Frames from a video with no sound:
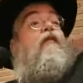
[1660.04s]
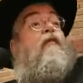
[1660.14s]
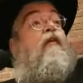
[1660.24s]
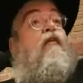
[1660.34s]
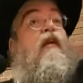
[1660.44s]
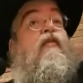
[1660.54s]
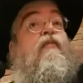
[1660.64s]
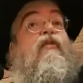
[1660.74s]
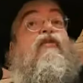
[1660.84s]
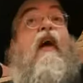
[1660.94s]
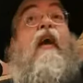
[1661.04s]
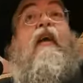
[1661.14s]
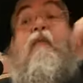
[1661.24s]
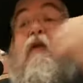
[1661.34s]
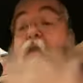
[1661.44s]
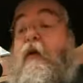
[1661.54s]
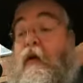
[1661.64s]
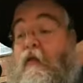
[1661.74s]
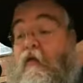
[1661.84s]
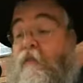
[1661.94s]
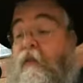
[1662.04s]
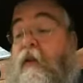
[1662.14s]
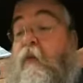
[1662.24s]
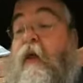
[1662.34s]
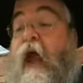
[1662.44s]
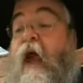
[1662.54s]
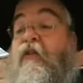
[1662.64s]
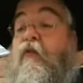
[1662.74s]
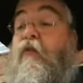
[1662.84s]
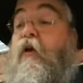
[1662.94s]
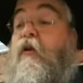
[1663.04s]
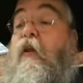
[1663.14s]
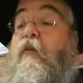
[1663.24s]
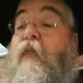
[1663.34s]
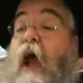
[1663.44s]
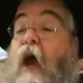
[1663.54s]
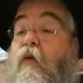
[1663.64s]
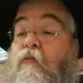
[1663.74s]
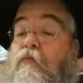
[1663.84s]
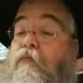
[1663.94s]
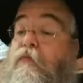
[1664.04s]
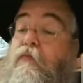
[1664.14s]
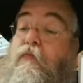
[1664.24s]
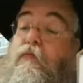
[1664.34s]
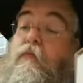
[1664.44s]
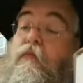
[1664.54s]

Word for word: or Zecher Litzias Mitzrayim. It's something that we have to learn now.